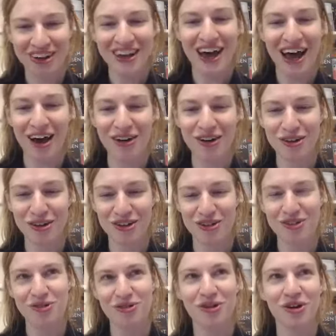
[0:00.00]
How you can
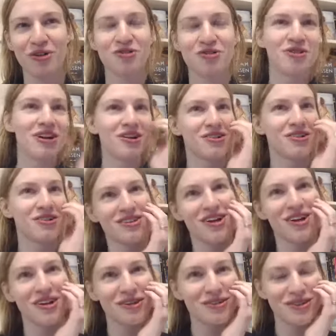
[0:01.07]
do a ghostwriters
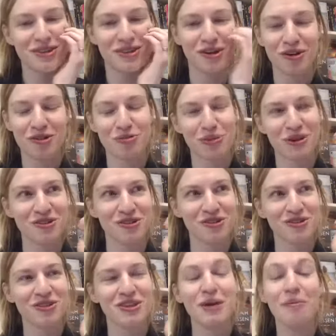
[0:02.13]
song to the Ghostbusters
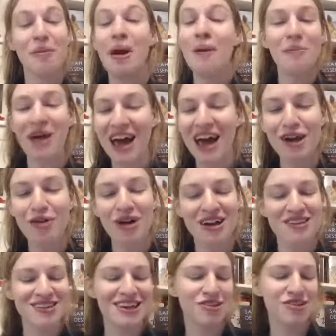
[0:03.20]
theme. But
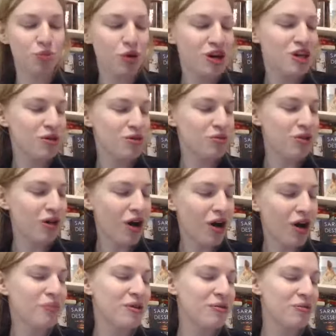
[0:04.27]
anyways, it's where you
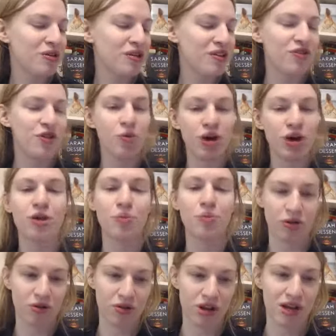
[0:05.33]
call people if you want your
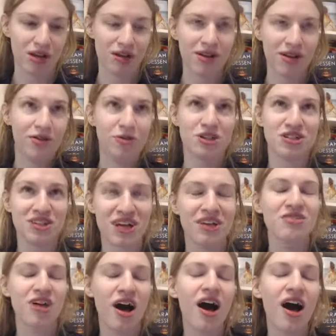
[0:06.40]
book written, which sounds
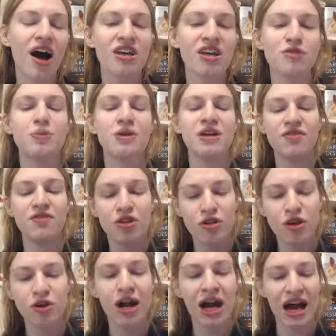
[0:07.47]
obvious, but if you
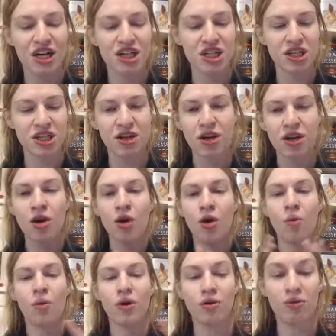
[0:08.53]
don't actually
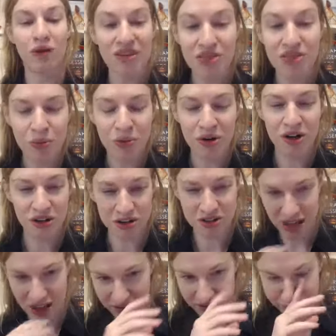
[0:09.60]
want to write the book
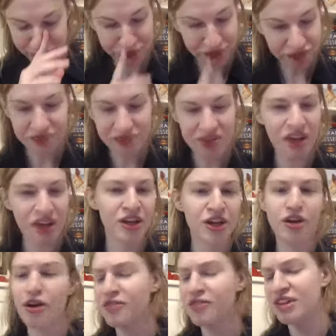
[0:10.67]
yourself, like you
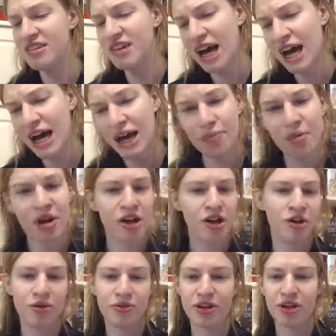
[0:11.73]
don't have the time, you
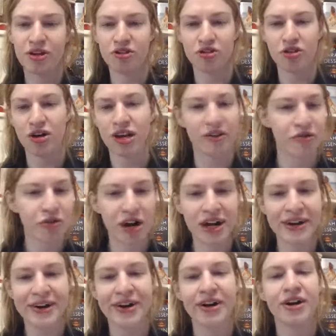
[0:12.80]
don't think you're a strong enough
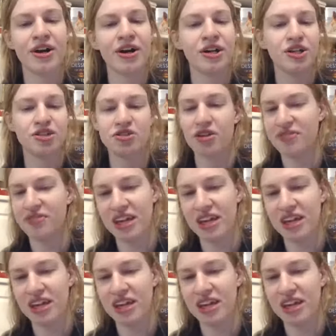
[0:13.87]
writer, you just don't have the